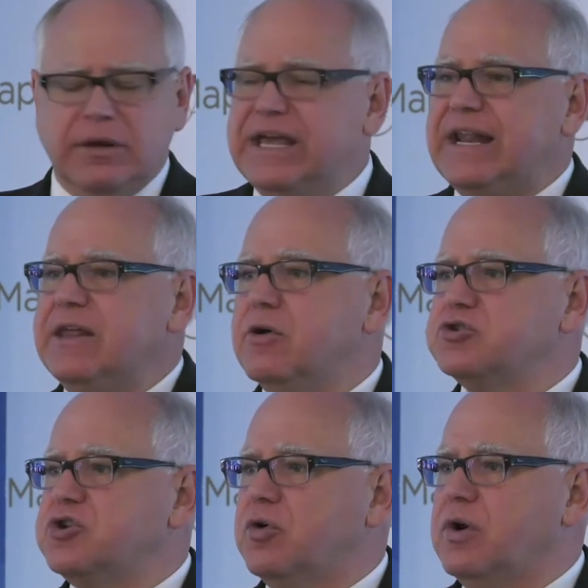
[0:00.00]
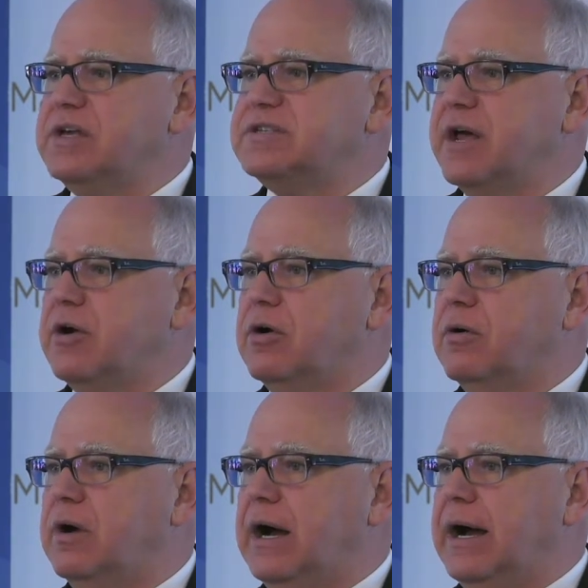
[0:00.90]
Getting those degrees that
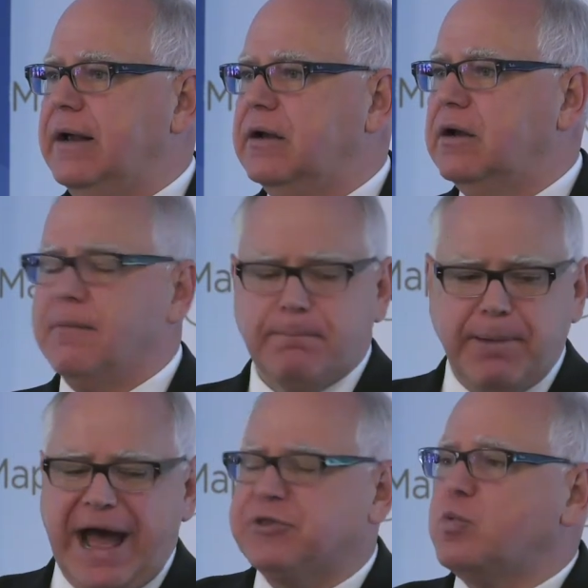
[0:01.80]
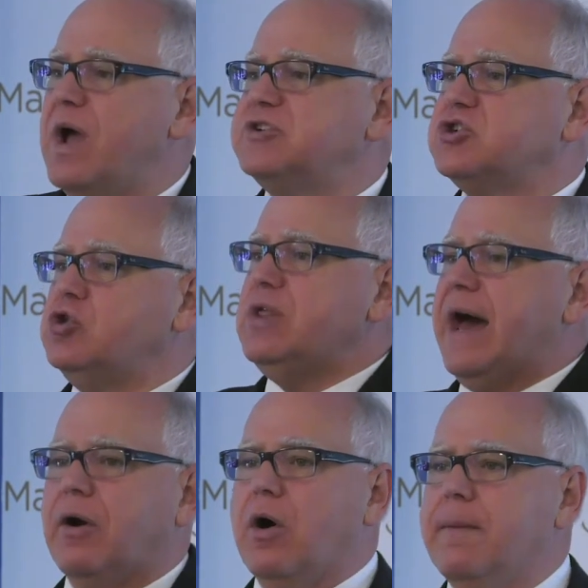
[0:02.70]
are pathways to
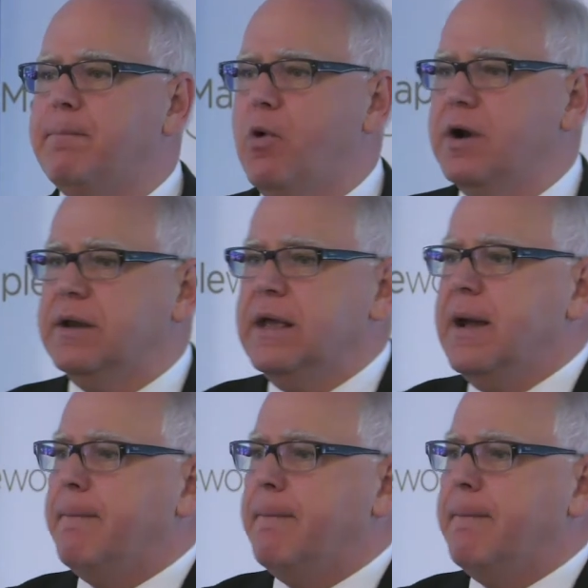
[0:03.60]
that are important,